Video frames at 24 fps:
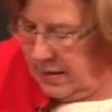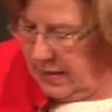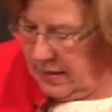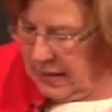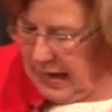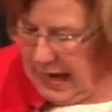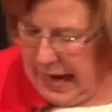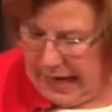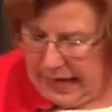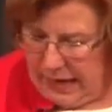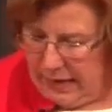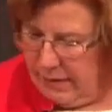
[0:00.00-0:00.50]

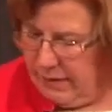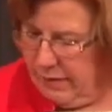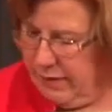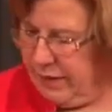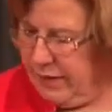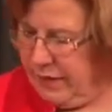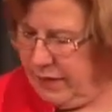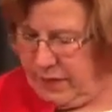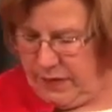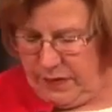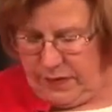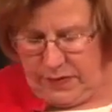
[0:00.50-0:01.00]
kind
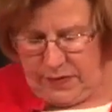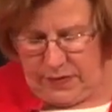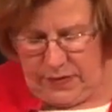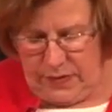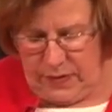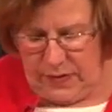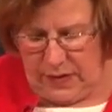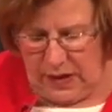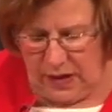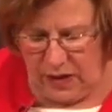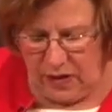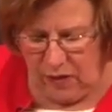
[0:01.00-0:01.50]
of
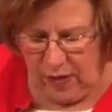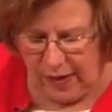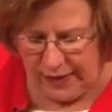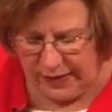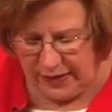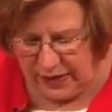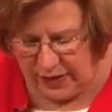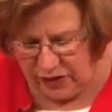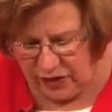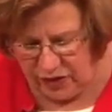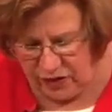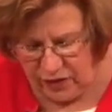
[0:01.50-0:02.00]

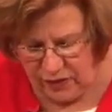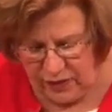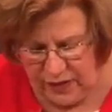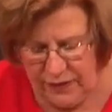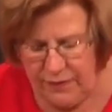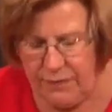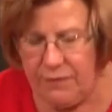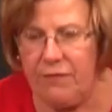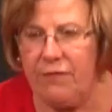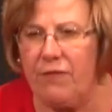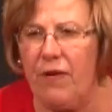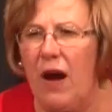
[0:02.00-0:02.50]
across the
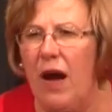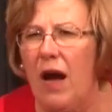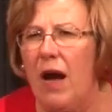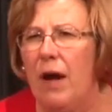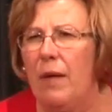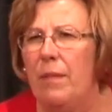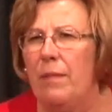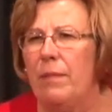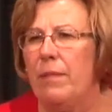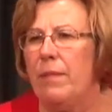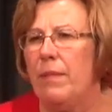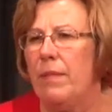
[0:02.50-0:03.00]
street
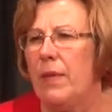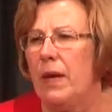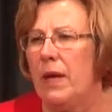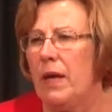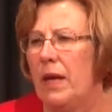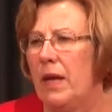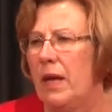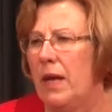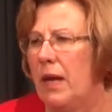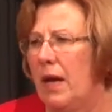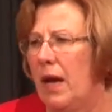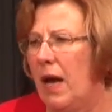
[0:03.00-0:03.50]
from,
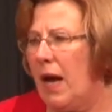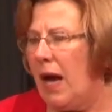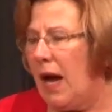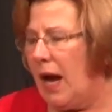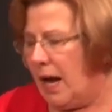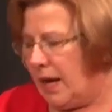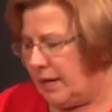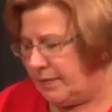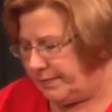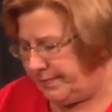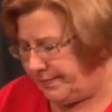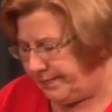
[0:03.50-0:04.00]

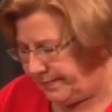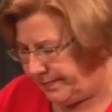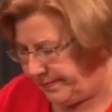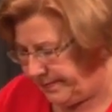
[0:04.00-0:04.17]
I